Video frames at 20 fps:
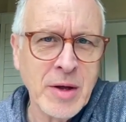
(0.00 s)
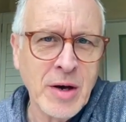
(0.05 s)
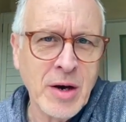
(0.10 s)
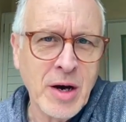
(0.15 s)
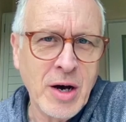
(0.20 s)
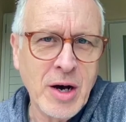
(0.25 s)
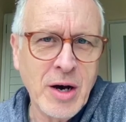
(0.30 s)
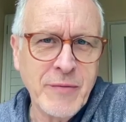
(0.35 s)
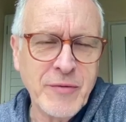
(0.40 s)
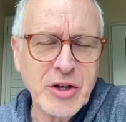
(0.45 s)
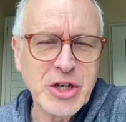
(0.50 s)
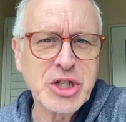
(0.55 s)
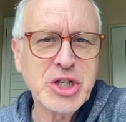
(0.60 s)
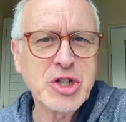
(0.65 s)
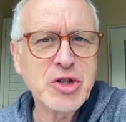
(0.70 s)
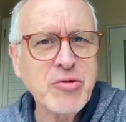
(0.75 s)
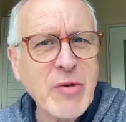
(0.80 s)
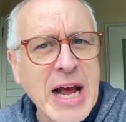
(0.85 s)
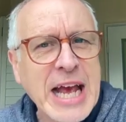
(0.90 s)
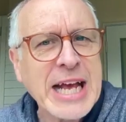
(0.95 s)
of the
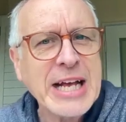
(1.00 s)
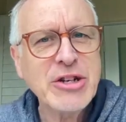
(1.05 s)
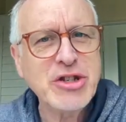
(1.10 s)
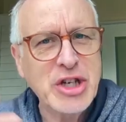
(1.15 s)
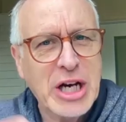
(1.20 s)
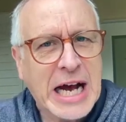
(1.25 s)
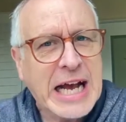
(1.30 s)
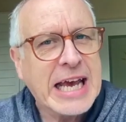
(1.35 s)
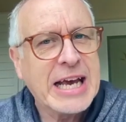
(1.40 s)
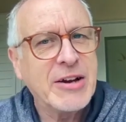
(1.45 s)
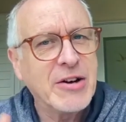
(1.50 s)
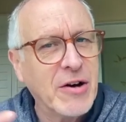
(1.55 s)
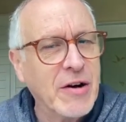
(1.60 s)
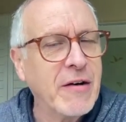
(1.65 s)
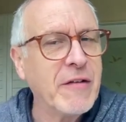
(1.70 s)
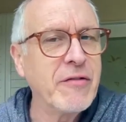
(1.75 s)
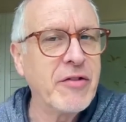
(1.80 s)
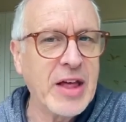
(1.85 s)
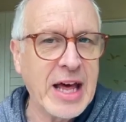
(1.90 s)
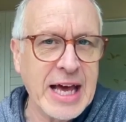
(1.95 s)
straitjacket
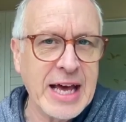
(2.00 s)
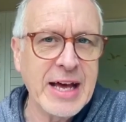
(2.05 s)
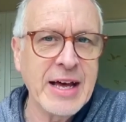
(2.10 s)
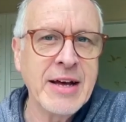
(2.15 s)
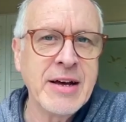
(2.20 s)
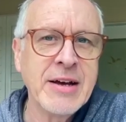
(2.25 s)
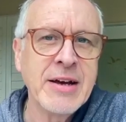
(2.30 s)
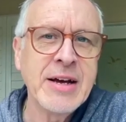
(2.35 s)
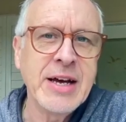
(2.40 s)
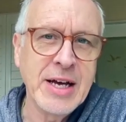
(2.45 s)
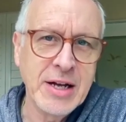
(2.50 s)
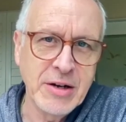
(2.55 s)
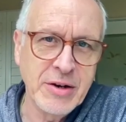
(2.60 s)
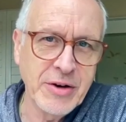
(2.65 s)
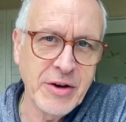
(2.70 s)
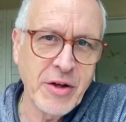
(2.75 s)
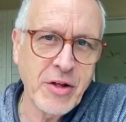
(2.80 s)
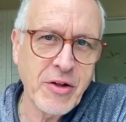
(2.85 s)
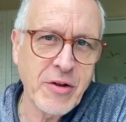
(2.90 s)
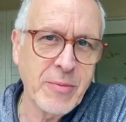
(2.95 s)
of their
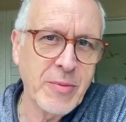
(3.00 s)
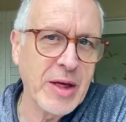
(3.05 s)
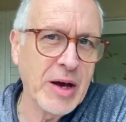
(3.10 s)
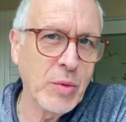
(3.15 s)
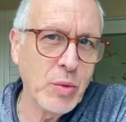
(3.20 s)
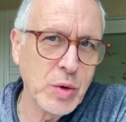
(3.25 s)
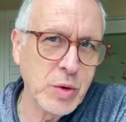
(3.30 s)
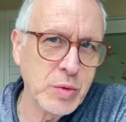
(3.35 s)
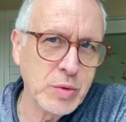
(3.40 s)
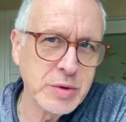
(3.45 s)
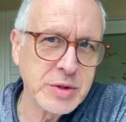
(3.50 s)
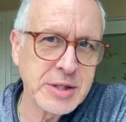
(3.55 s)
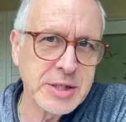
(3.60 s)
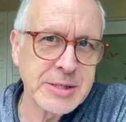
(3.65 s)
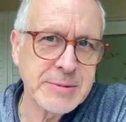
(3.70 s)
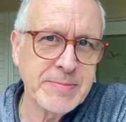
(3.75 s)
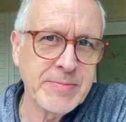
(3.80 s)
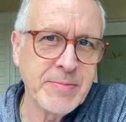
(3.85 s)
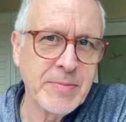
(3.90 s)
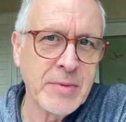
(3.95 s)
illness, their wounds,